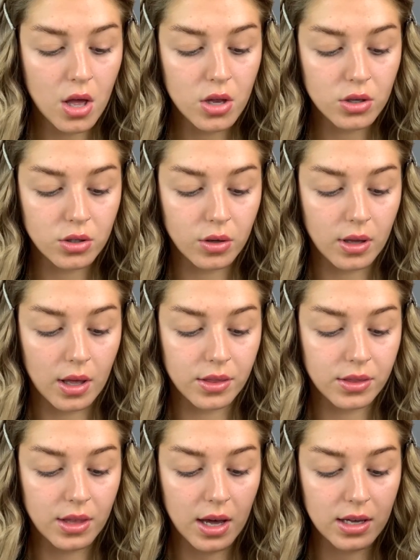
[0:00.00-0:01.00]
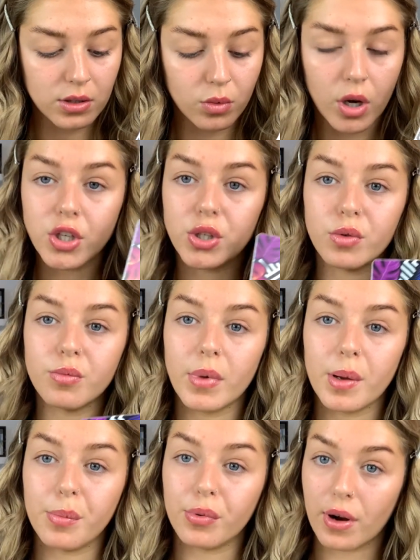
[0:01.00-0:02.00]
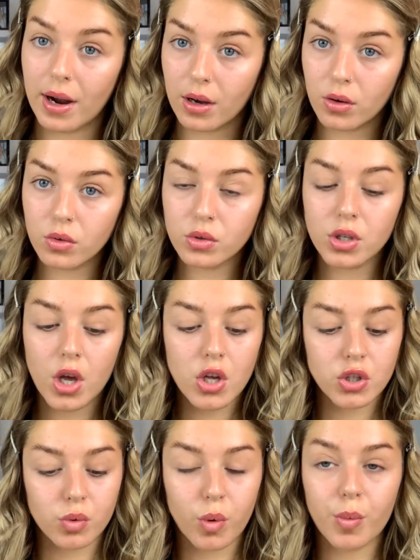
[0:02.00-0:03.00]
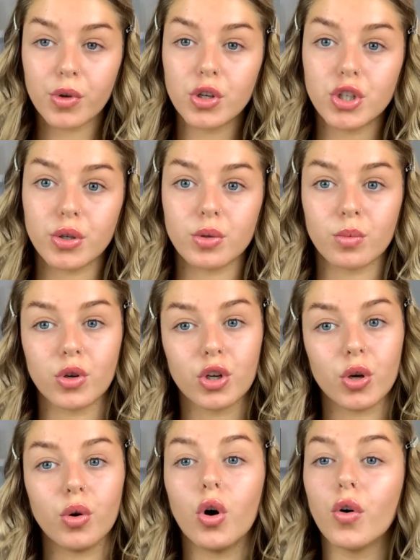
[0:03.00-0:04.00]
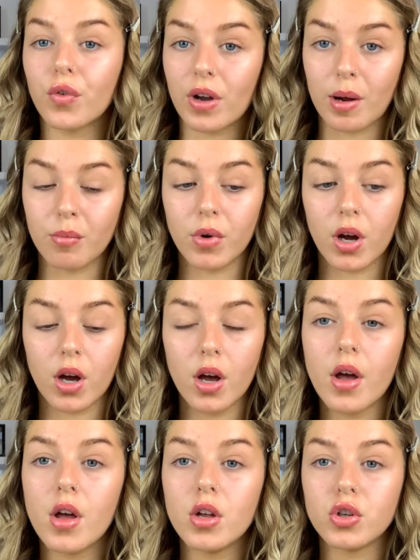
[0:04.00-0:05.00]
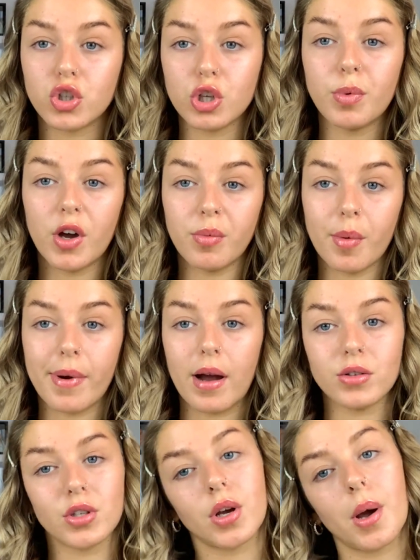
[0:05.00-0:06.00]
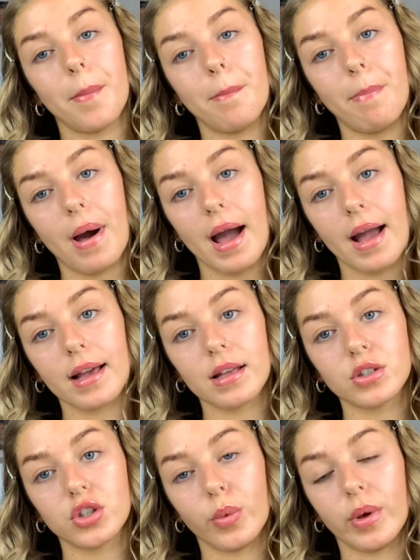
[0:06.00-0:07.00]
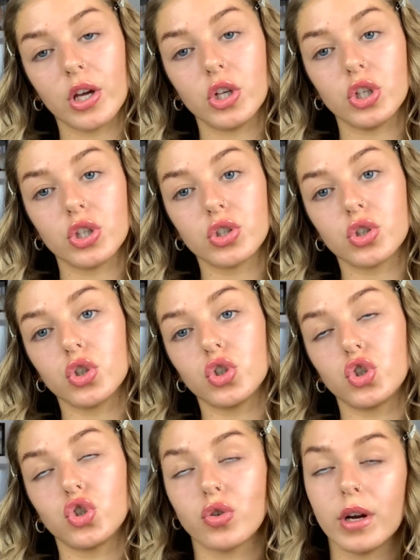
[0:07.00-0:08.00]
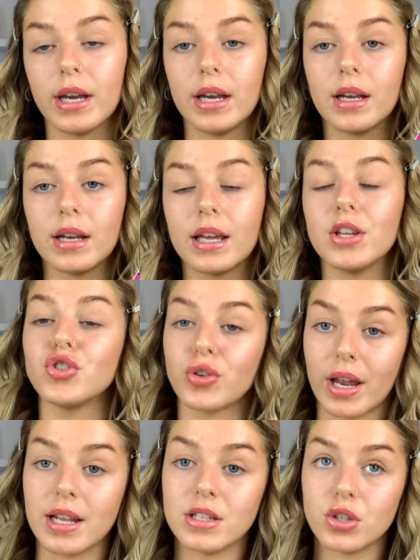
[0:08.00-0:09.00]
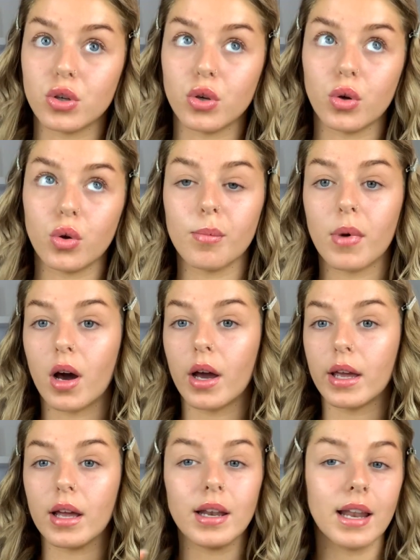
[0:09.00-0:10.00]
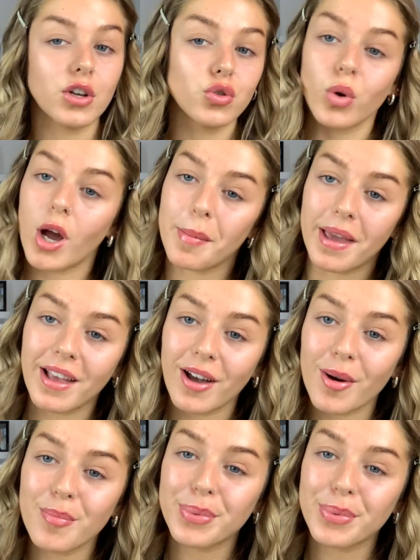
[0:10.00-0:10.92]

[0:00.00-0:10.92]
So yeah, that is what I do with my brows. So what I'm going to do is I'm going to go off camera, do both my brows and come back so we can just get straight into my natural eye makeup.